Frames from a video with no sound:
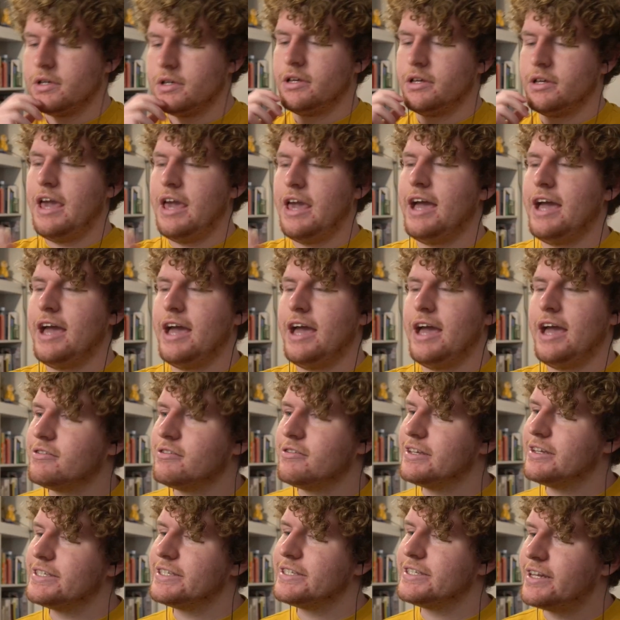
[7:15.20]
Yeah, he's
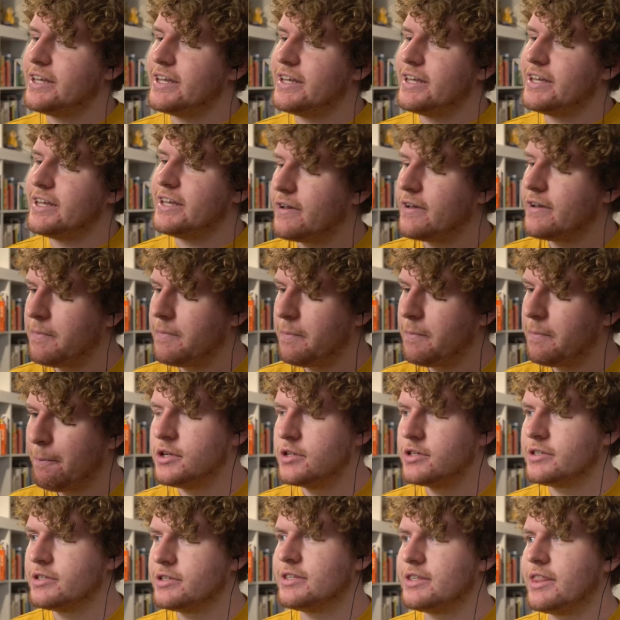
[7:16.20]
not listening.
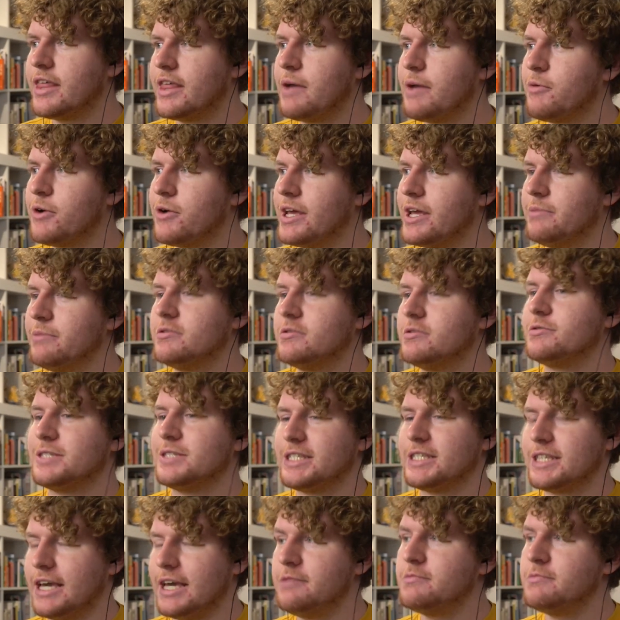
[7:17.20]
Because they want him to
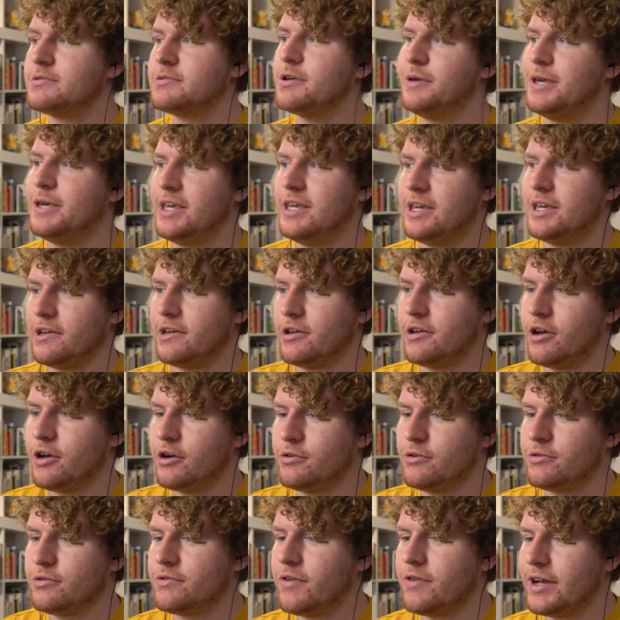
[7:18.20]
escape so he can
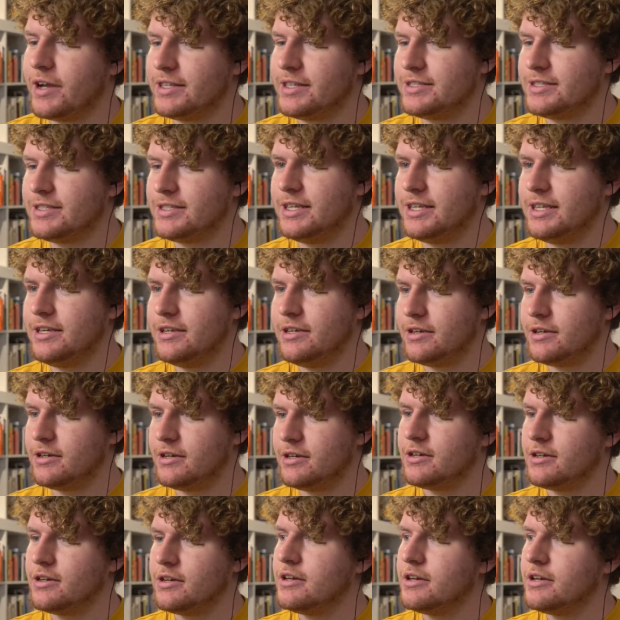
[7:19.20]
go find
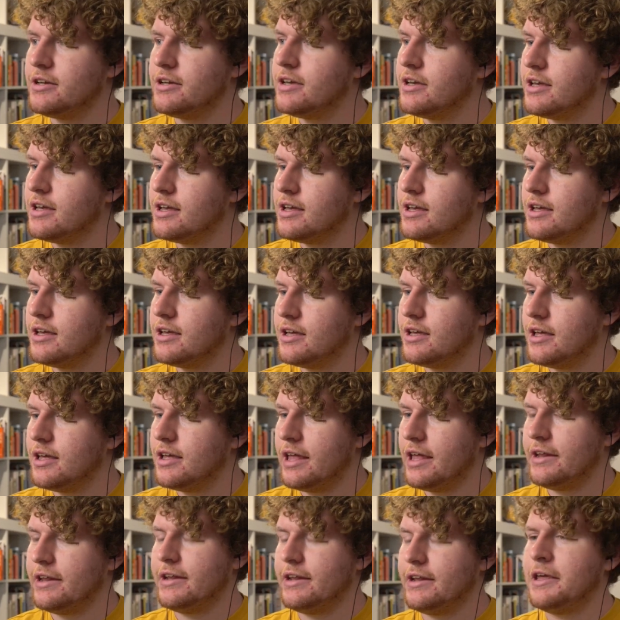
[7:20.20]
Zeke.
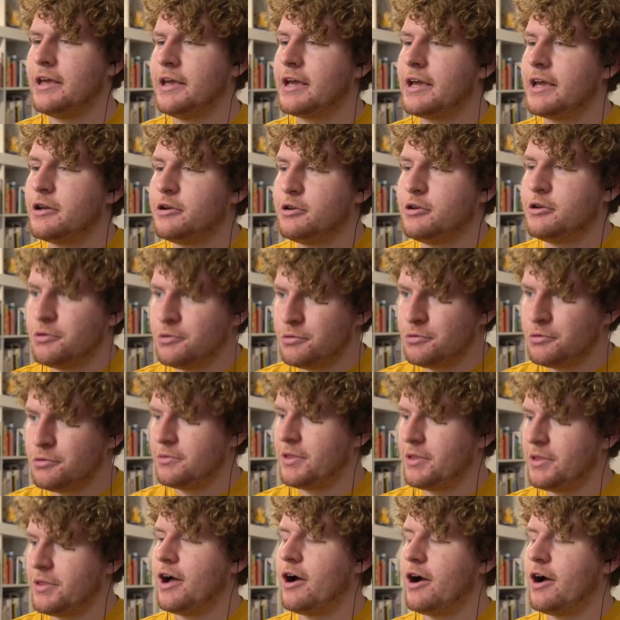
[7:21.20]
And then they can do their